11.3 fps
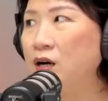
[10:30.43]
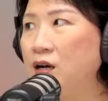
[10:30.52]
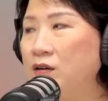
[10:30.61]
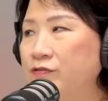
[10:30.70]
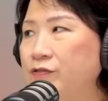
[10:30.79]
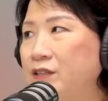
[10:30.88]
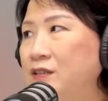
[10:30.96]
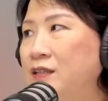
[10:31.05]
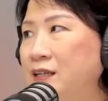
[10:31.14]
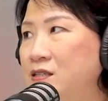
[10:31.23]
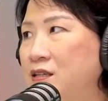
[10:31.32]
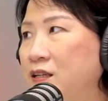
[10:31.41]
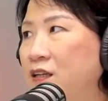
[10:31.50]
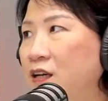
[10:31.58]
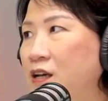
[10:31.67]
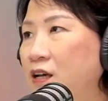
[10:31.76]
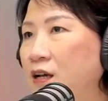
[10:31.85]
are fraternizing,
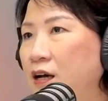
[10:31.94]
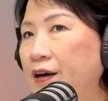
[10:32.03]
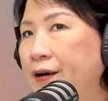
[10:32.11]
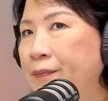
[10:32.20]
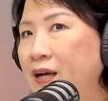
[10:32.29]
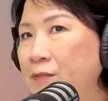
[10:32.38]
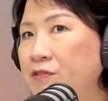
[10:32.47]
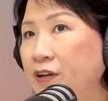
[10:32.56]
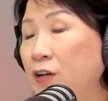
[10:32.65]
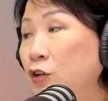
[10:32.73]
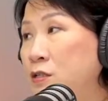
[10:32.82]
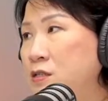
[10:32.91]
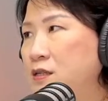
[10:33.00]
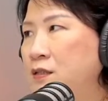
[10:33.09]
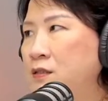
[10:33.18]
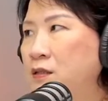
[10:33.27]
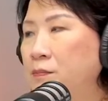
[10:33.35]
I'd be very
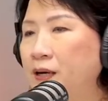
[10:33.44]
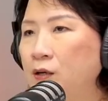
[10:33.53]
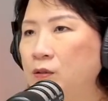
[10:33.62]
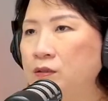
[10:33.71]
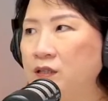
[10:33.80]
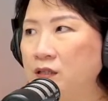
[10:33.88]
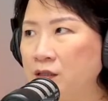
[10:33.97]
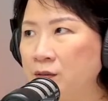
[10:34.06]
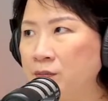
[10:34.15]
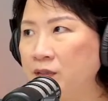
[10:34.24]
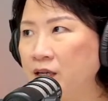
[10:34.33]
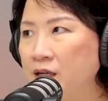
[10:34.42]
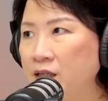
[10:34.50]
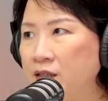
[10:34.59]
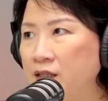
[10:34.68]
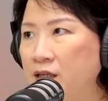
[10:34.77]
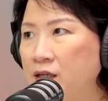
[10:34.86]
concerned about
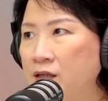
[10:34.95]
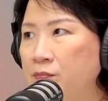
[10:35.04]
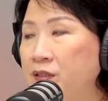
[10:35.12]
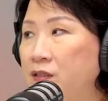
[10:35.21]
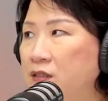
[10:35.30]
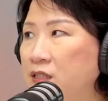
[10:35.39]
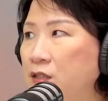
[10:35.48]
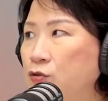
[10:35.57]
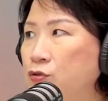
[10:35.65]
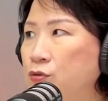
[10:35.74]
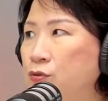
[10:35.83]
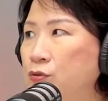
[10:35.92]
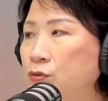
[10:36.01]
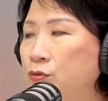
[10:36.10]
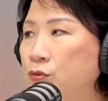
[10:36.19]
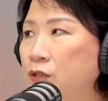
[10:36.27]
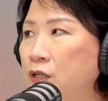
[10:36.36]
their ability
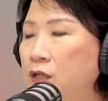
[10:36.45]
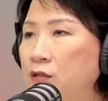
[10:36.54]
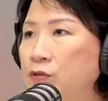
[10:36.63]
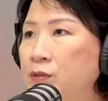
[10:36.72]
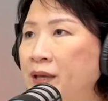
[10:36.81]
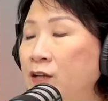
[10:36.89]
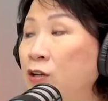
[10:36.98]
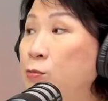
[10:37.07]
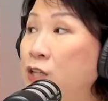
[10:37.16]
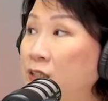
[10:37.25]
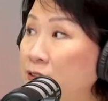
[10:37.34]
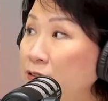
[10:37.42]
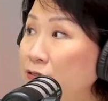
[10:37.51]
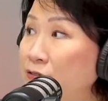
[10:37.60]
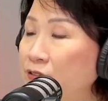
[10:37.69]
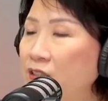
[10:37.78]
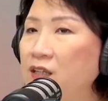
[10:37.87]
to remain
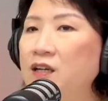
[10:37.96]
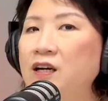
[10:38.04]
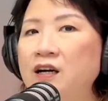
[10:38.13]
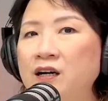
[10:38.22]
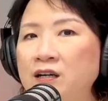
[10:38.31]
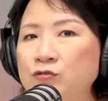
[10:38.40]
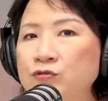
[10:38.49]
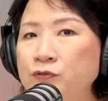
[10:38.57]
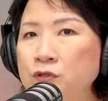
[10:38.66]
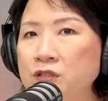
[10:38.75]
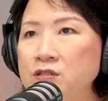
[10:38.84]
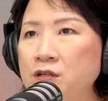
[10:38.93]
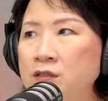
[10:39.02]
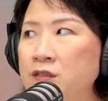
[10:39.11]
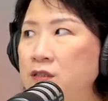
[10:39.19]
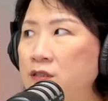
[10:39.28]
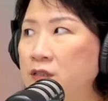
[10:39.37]
objective, to focus
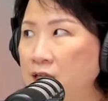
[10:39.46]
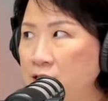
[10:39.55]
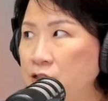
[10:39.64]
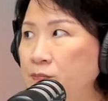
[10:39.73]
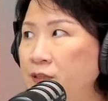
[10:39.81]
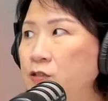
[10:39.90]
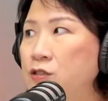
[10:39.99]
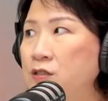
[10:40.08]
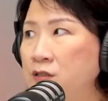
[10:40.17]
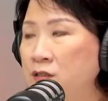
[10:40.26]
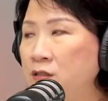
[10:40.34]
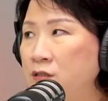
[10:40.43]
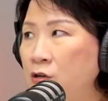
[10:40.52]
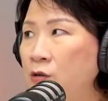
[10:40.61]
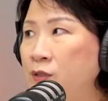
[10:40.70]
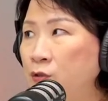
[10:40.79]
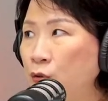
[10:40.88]
on the larger picture and the
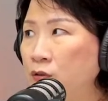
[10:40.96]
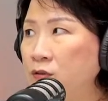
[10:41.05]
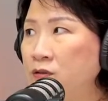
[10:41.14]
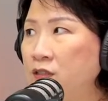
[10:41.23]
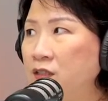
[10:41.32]
common goal.